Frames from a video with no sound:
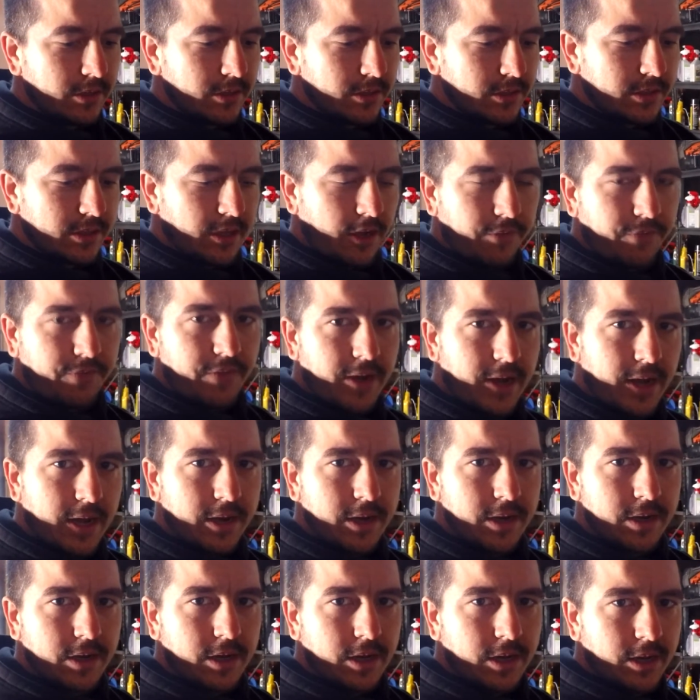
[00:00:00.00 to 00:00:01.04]
stuff on,
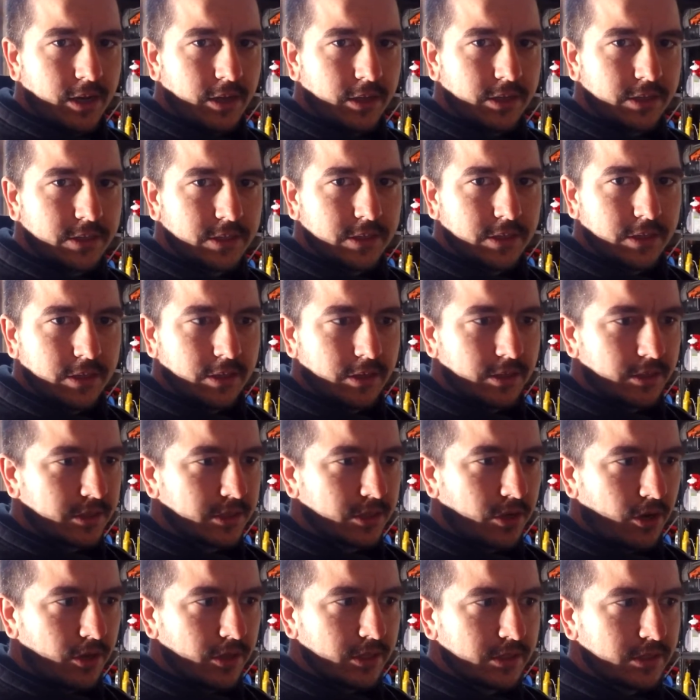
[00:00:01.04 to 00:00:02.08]
and let's
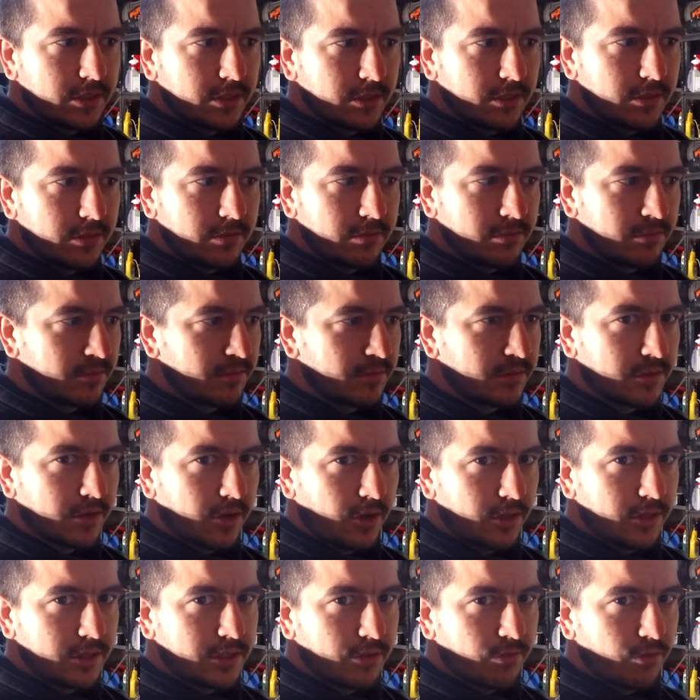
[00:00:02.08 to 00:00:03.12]
call this
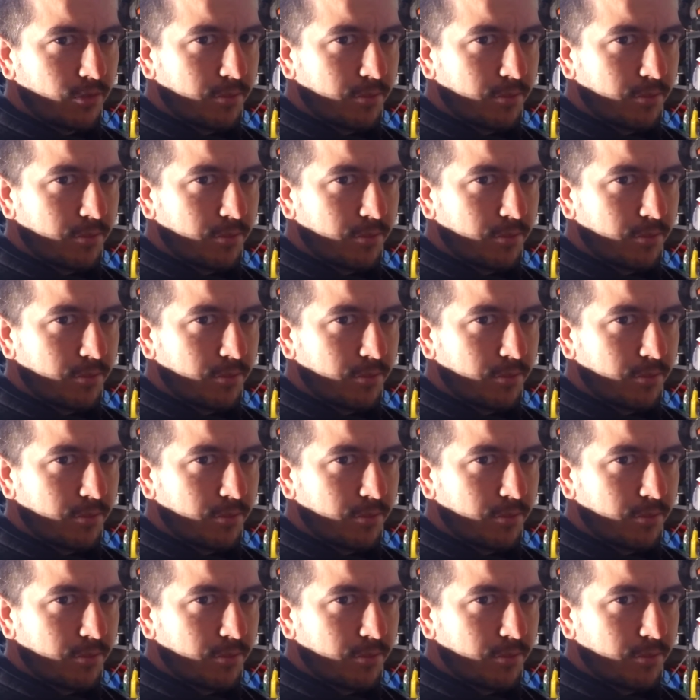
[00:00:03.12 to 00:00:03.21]
a